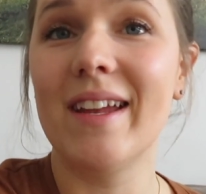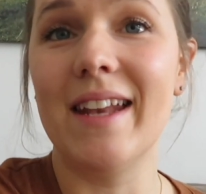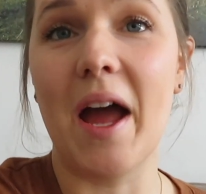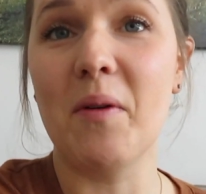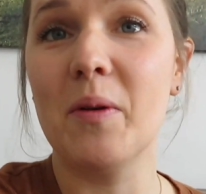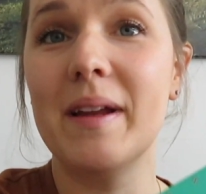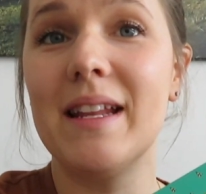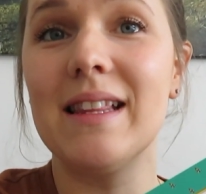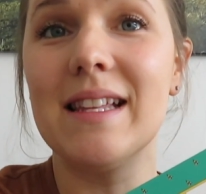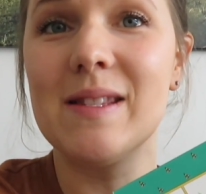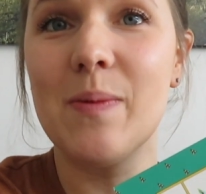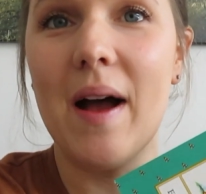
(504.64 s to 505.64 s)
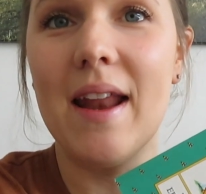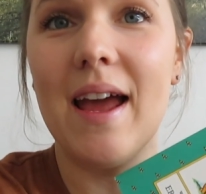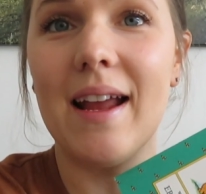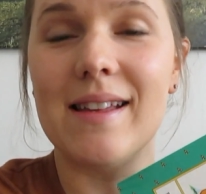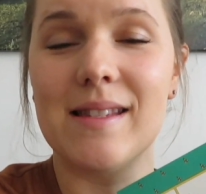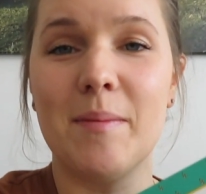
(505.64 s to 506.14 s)
now we're reading this one.
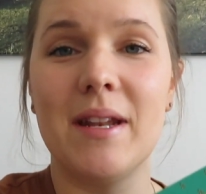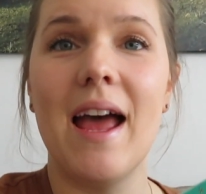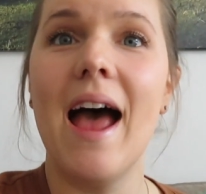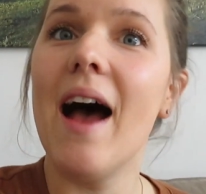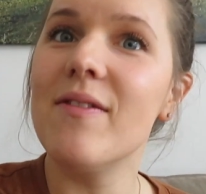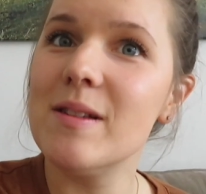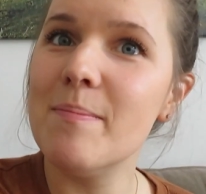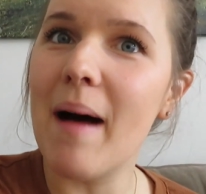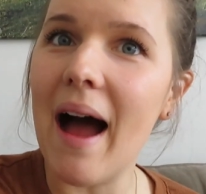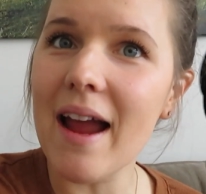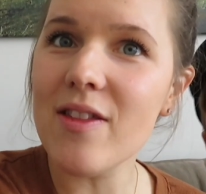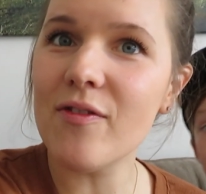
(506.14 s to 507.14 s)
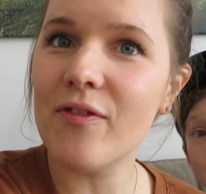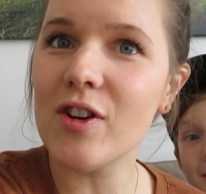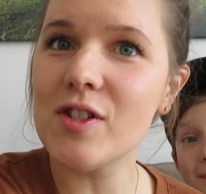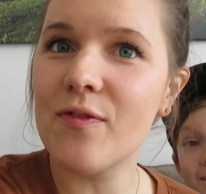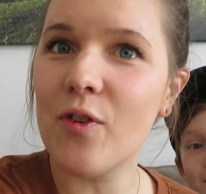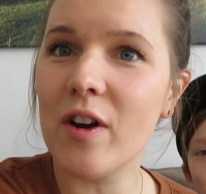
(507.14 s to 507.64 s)
I guess I'm gonna have to buy the
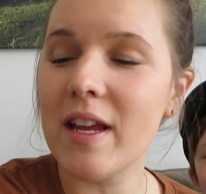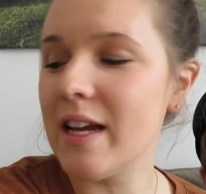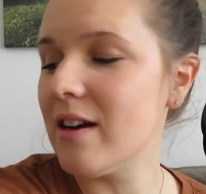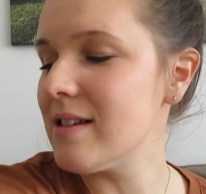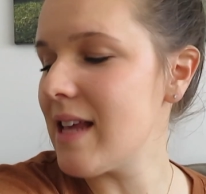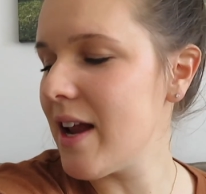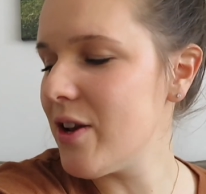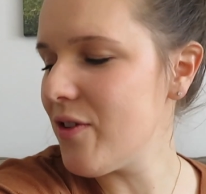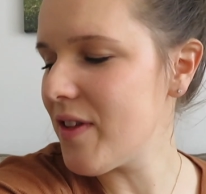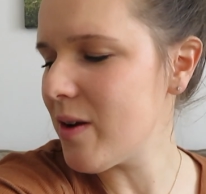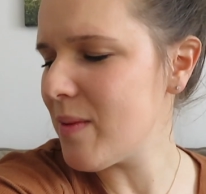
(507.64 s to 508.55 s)
first 4 years. I knew that